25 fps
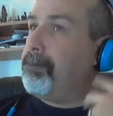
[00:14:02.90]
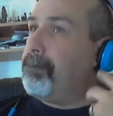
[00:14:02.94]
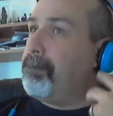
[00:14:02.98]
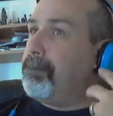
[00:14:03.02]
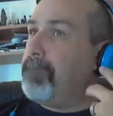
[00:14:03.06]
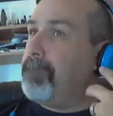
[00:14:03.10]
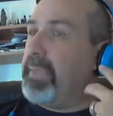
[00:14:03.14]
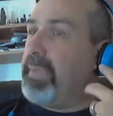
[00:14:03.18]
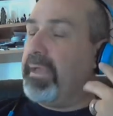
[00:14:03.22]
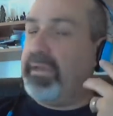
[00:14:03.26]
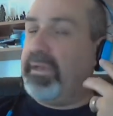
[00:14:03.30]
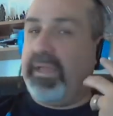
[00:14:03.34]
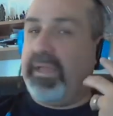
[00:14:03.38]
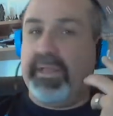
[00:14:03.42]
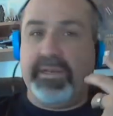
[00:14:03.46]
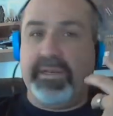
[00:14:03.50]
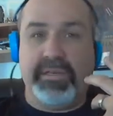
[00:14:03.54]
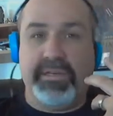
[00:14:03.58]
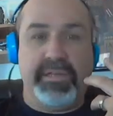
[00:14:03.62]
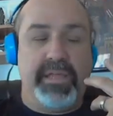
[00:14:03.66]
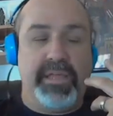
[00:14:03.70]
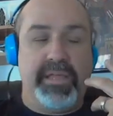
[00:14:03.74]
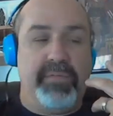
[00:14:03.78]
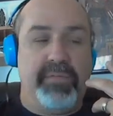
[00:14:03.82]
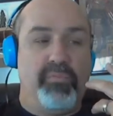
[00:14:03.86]
And,
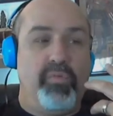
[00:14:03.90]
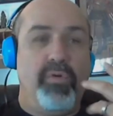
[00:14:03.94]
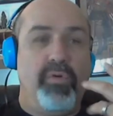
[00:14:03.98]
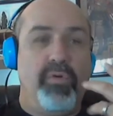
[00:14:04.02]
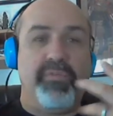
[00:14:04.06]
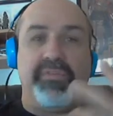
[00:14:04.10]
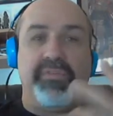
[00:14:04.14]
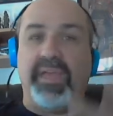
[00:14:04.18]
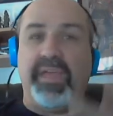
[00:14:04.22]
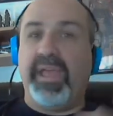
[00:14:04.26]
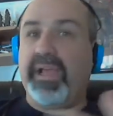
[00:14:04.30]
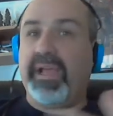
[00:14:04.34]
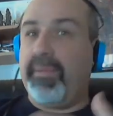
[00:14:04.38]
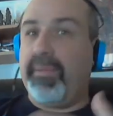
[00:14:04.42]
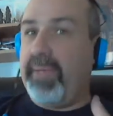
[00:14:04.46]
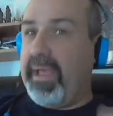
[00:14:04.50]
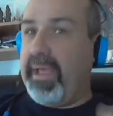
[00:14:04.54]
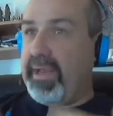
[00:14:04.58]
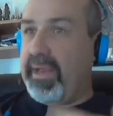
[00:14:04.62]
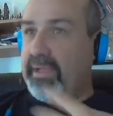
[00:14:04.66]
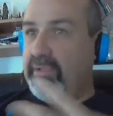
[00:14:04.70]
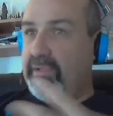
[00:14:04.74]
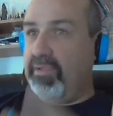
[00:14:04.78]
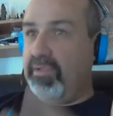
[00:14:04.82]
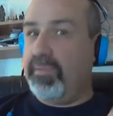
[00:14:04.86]
and, and Wolfgang, I'm
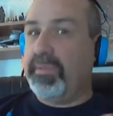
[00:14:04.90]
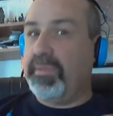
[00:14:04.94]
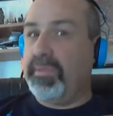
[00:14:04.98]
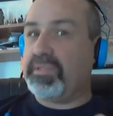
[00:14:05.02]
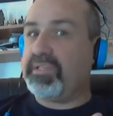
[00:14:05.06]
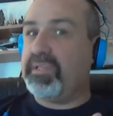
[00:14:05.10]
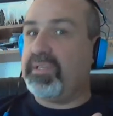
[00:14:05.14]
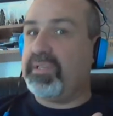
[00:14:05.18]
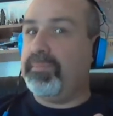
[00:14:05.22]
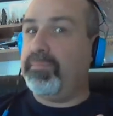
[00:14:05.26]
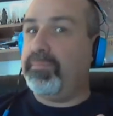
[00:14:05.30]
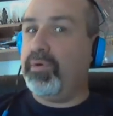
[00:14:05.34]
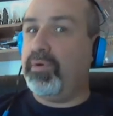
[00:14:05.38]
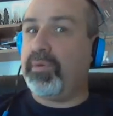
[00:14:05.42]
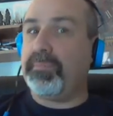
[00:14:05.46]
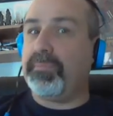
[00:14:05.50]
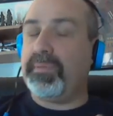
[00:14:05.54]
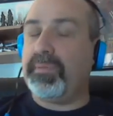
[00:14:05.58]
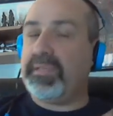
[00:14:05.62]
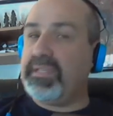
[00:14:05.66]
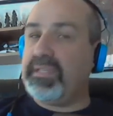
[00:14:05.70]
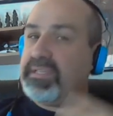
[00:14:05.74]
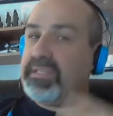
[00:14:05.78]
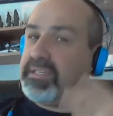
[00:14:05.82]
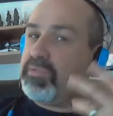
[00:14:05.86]
adding a little bit to the book.
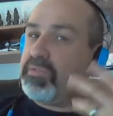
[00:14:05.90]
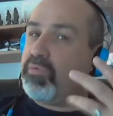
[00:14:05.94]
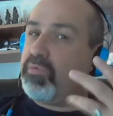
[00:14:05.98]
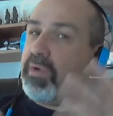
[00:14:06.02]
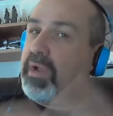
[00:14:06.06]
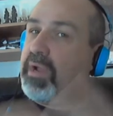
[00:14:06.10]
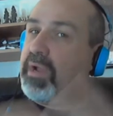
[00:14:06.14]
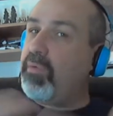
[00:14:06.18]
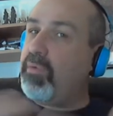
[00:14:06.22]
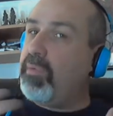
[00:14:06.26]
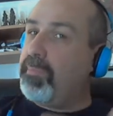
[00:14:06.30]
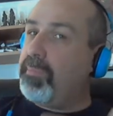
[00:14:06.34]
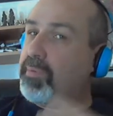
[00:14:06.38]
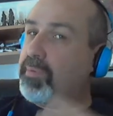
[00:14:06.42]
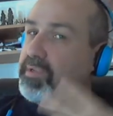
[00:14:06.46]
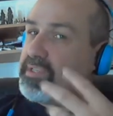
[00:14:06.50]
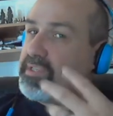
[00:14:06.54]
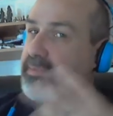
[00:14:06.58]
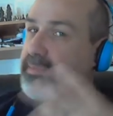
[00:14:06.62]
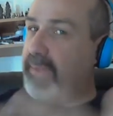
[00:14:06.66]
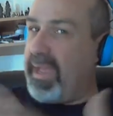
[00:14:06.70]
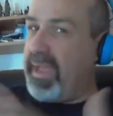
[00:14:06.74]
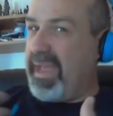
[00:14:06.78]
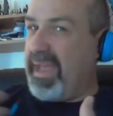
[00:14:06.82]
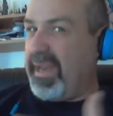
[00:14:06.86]
But this is where I would put
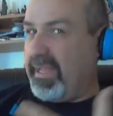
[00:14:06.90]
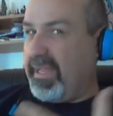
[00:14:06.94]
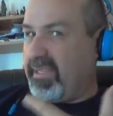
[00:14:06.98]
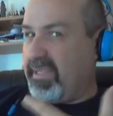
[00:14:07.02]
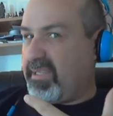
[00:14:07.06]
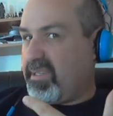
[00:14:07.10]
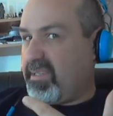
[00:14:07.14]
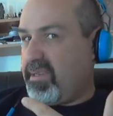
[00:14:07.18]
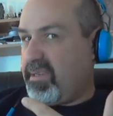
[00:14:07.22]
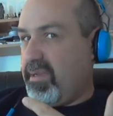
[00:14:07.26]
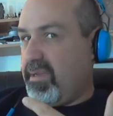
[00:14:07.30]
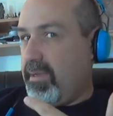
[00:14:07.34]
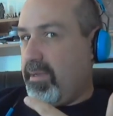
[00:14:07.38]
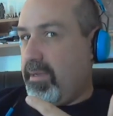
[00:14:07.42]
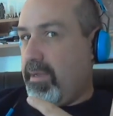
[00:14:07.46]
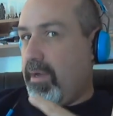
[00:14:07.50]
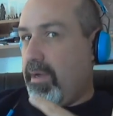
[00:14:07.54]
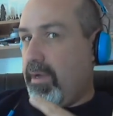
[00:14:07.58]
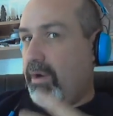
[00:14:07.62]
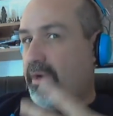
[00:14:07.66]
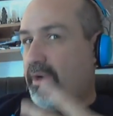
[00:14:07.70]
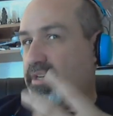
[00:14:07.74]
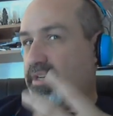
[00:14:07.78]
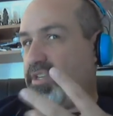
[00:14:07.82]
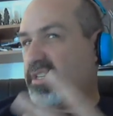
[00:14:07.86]
some add-ins
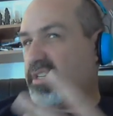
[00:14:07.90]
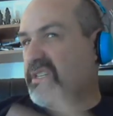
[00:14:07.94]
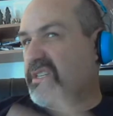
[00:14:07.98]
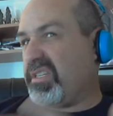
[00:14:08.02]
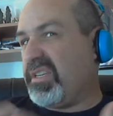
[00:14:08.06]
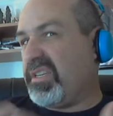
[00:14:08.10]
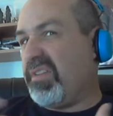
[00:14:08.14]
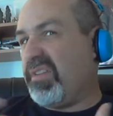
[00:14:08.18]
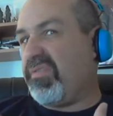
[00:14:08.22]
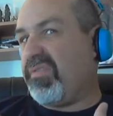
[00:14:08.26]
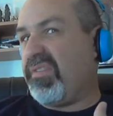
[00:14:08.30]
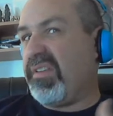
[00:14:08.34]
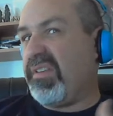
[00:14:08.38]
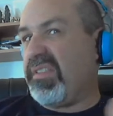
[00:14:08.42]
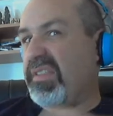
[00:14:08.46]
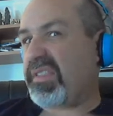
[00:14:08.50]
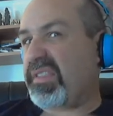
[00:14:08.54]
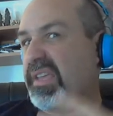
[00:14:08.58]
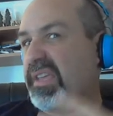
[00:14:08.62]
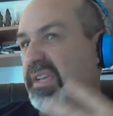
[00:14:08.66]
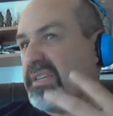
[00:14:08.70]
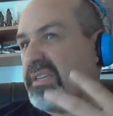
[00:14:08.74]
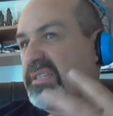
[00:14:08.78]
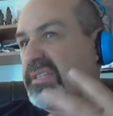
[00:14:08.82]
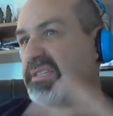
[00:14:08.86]
on just different
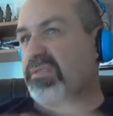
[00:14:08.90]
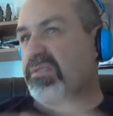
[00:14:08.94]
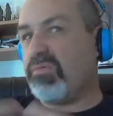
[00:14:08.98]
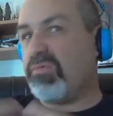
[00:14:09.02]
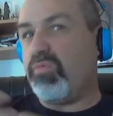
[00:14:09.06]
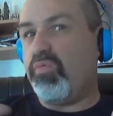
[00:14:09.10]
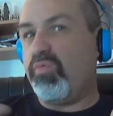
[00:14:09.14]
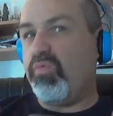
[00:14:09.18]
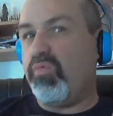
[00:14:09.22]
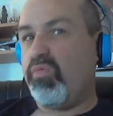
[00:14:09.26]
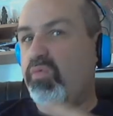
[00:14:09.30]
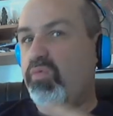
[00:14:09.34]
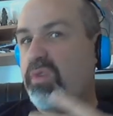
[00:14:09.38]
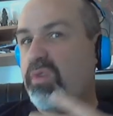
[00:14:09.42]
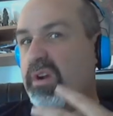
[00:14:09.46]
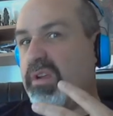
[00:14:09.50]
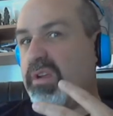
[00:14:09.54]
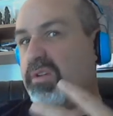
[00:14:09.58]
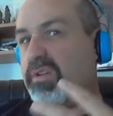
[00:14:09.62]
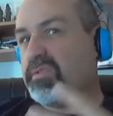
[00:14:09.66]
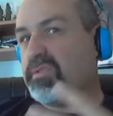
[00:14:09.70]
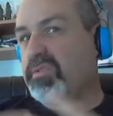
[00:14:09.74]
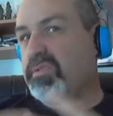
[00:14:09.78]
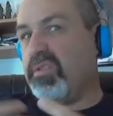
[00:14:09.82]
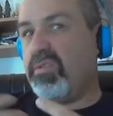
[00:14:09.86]
things where
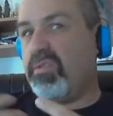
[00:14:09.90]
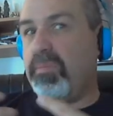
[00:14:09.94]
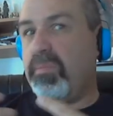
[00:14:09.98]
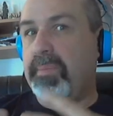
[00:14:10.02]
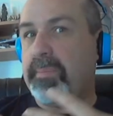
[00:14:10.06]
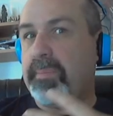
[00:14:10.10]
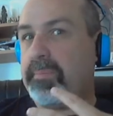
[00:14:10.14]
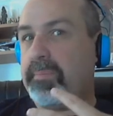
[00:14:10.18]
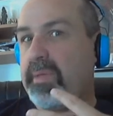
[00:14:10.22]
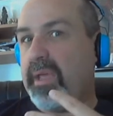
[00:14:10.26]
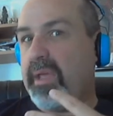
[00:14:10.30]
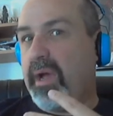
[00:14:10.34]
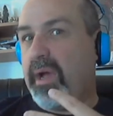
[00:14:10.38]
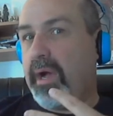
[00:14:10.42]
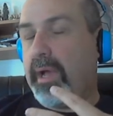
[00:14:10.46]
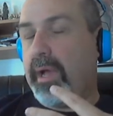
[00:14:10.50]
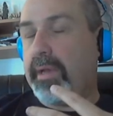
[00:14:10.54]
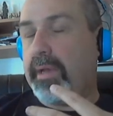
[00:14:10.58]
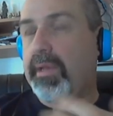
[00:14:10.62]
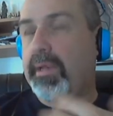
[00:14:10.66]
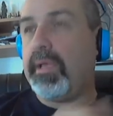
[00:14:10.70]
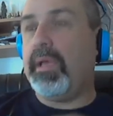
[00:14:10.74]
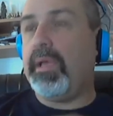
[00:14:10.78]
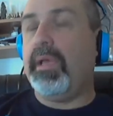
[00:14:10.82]
it goes a little bit beyond.